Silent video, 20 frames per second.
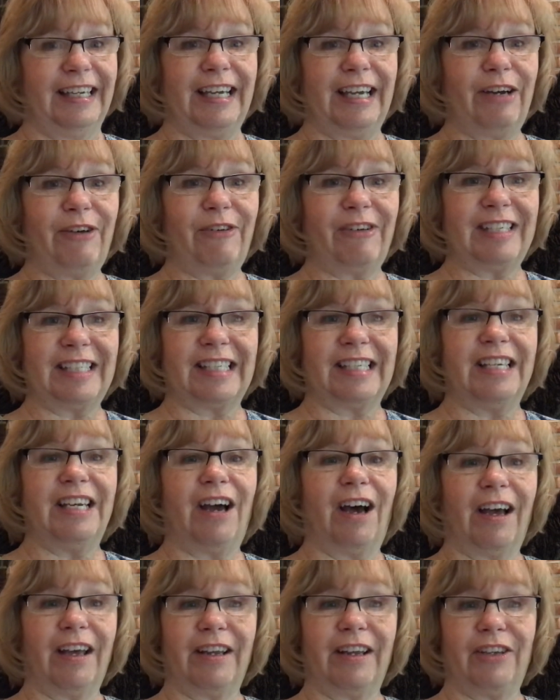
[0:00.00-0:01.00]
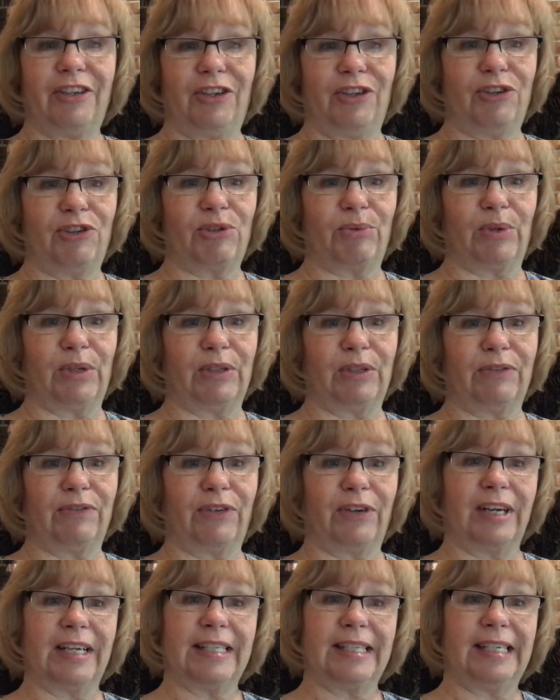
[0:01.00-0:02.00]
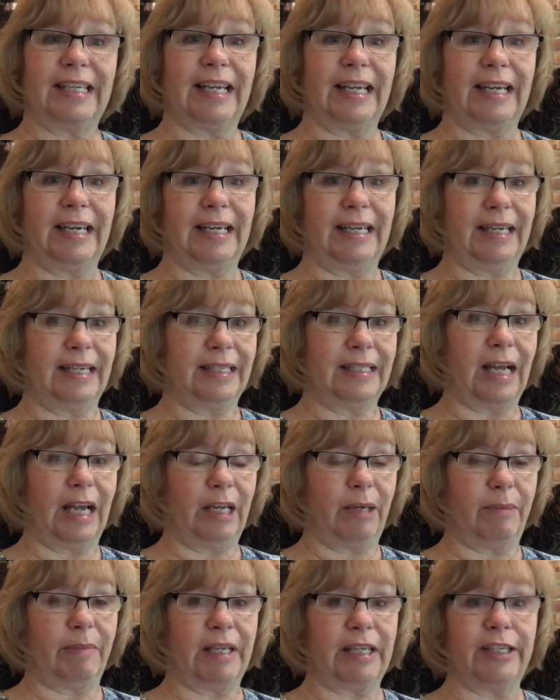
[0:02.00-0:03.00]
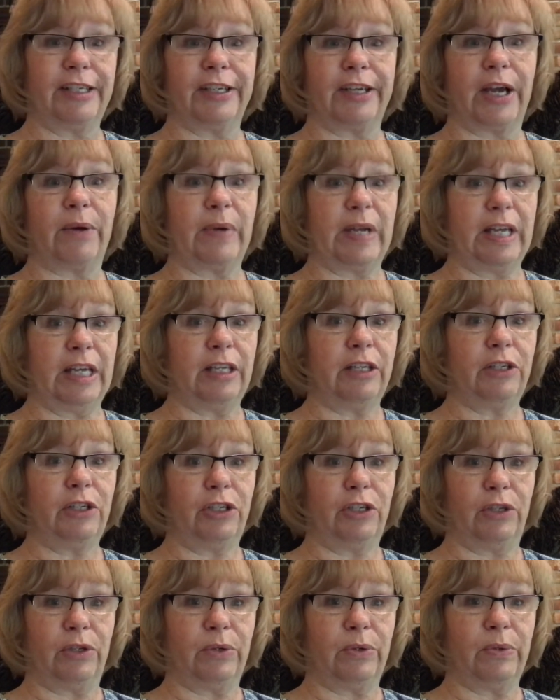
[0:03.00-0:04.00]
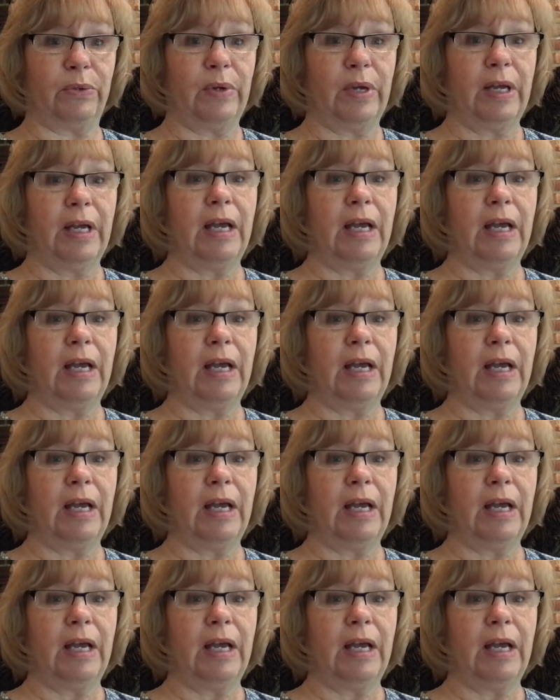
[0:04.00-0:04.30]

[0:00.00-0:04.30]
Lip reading: it was not unusual for us to get an assignment to go into